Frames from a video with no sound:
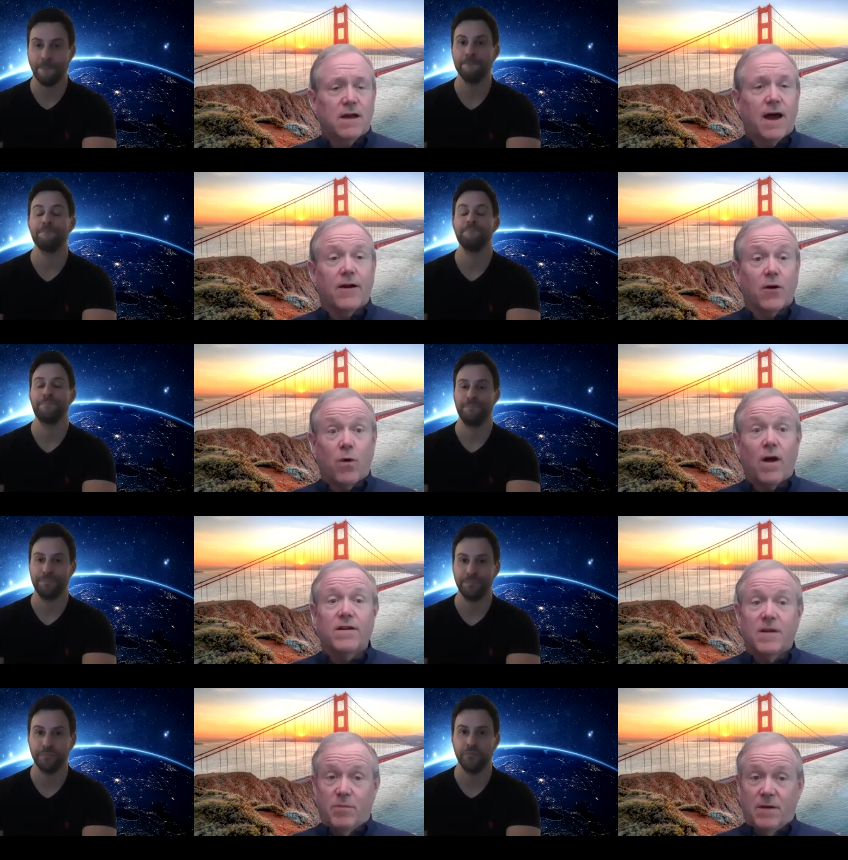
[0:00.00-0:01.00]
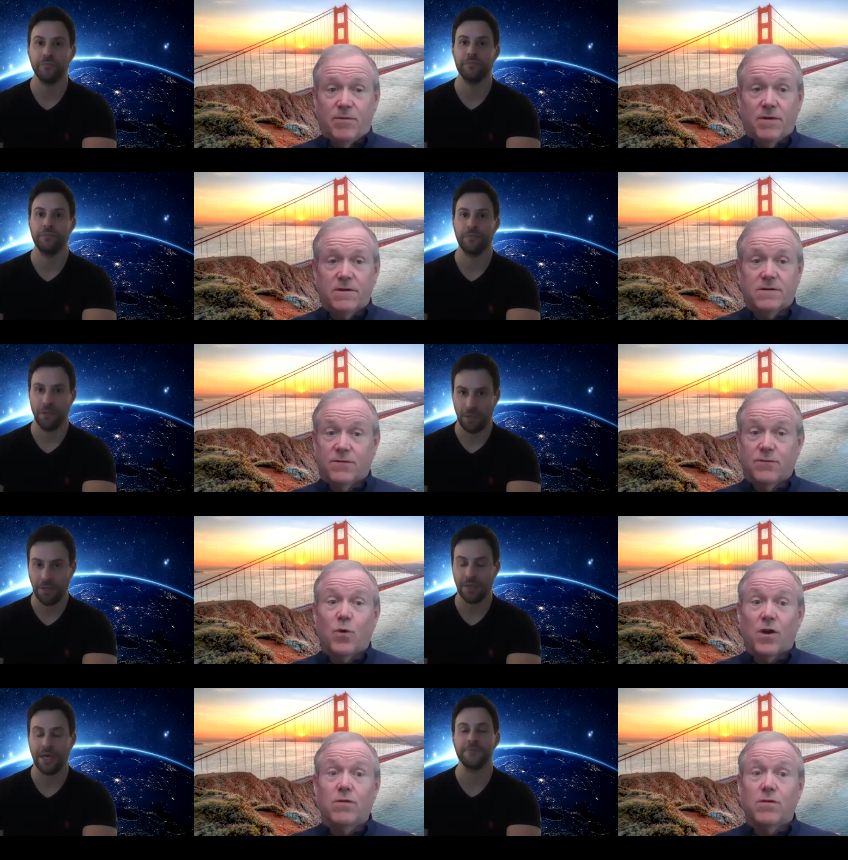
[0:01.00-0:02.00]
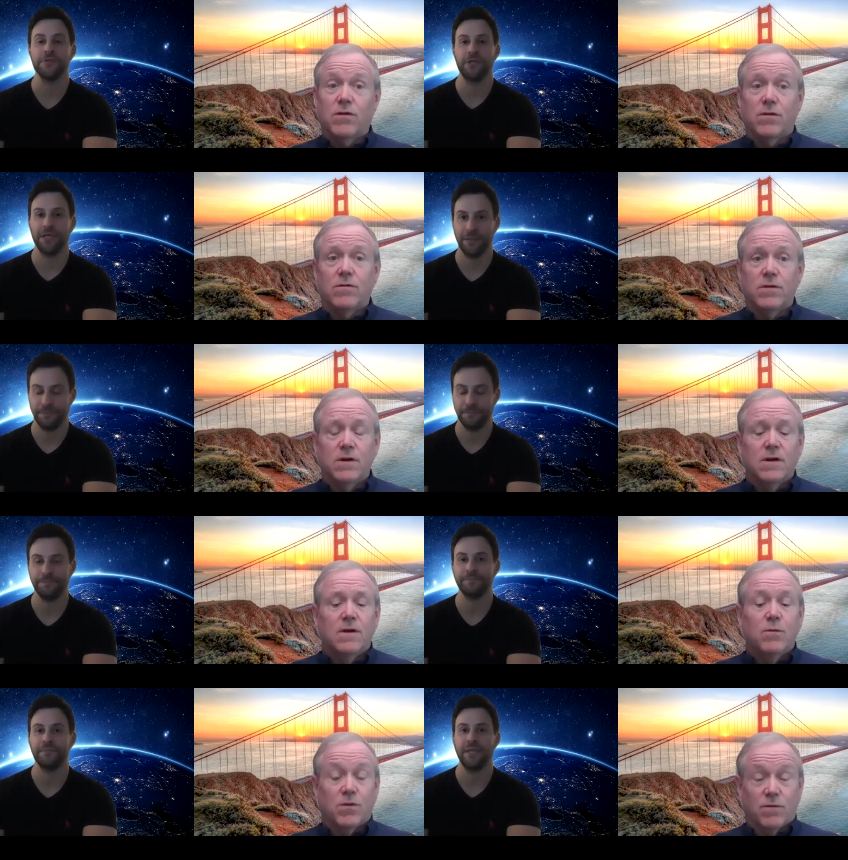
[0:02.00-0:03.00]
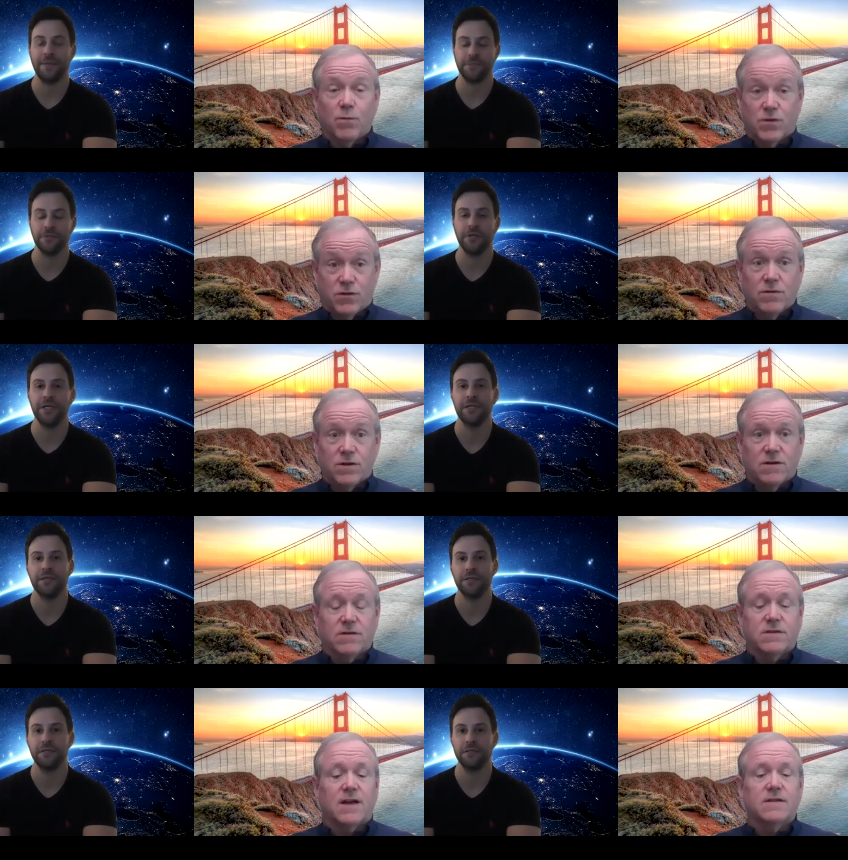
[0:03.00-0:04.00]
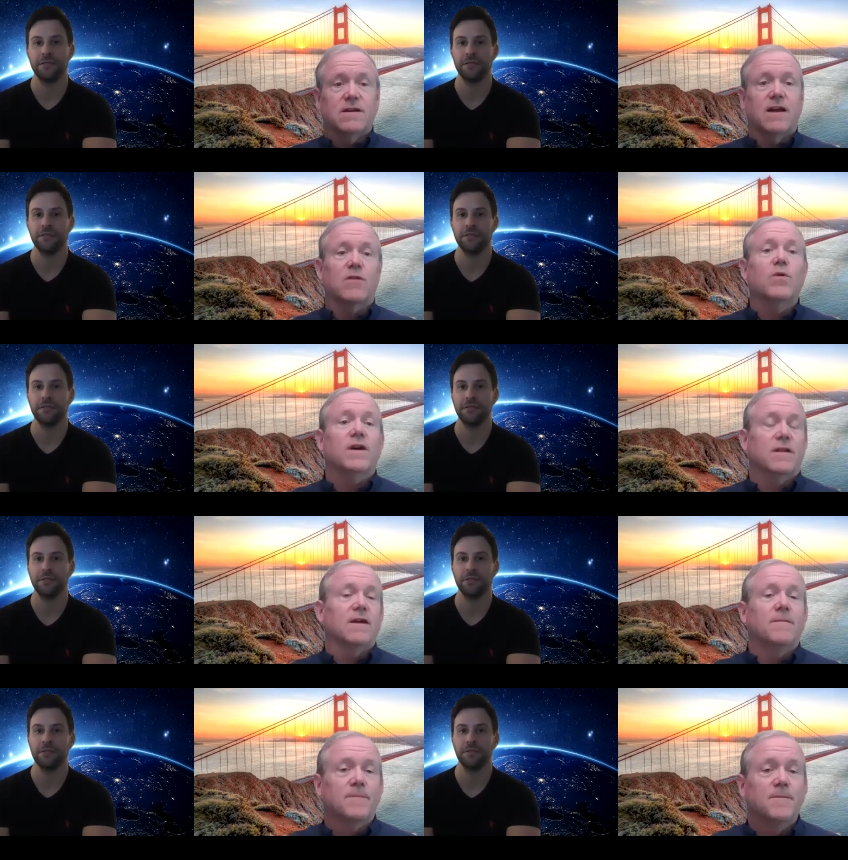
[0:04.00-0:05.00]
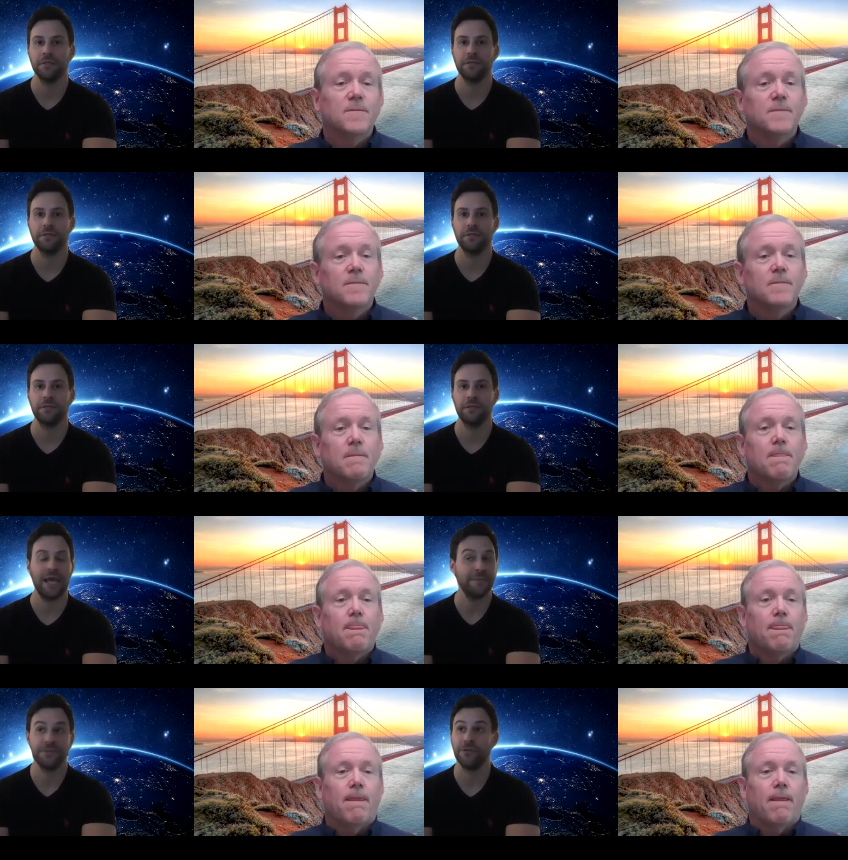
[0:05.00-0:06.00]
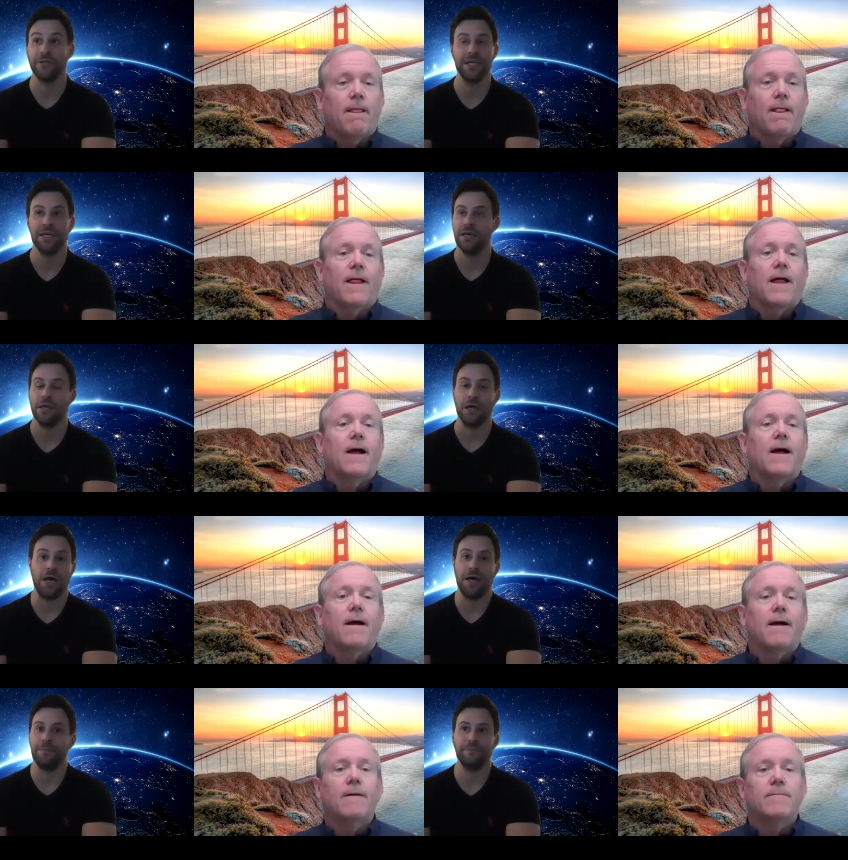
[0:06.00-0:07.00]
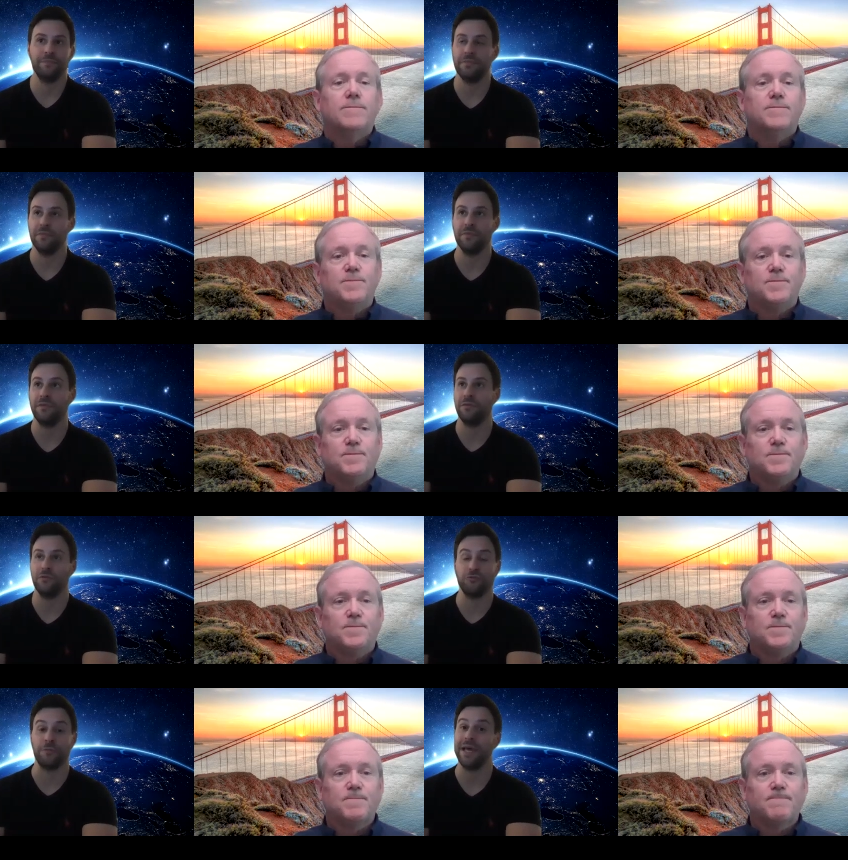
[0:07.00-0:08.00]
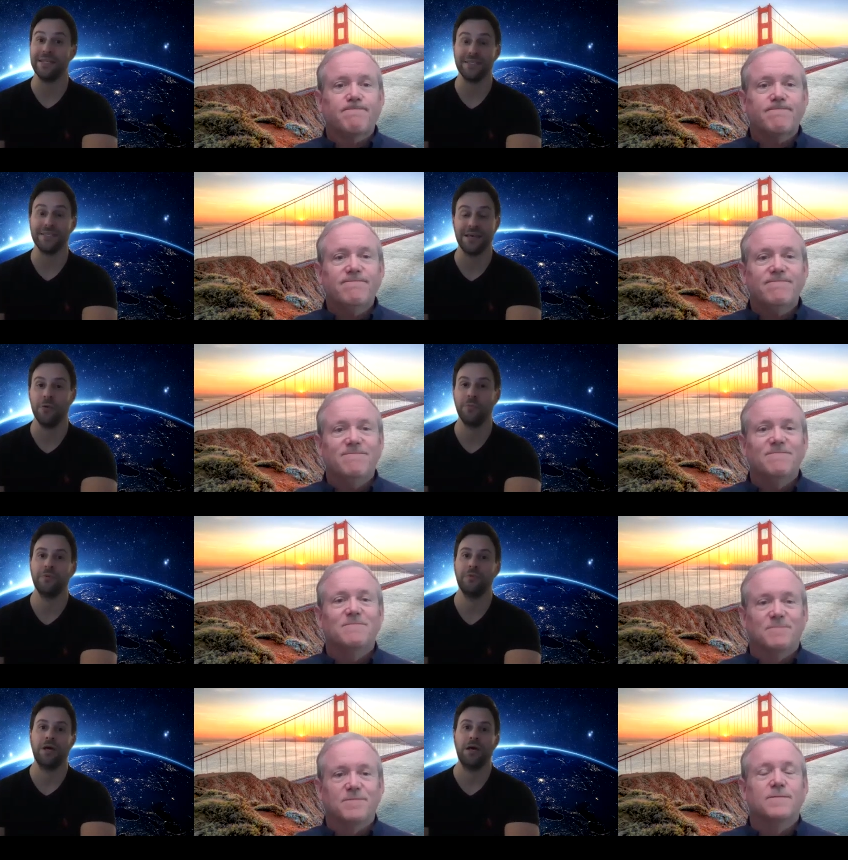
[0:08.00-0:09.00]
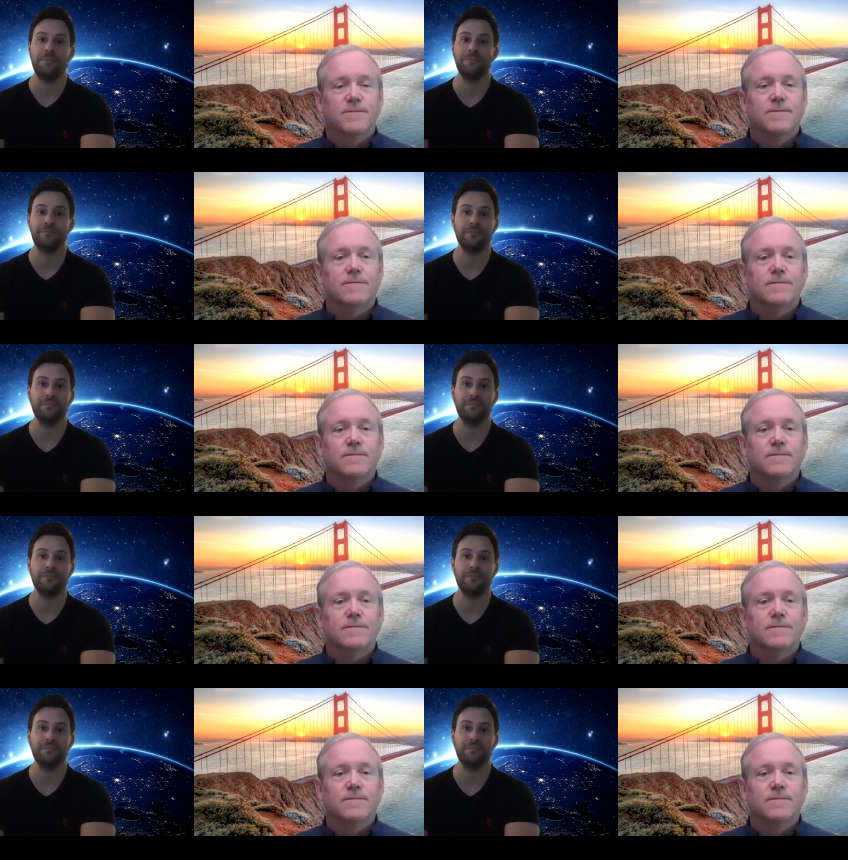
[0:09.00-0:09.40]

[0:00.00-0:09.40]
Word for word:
Speaker 1: to hire quality people because of what you uh-huh. do with Absolutely. certain skill sets and quickly.
Speaker 2: Absolutely. Um, tremendous help. Um,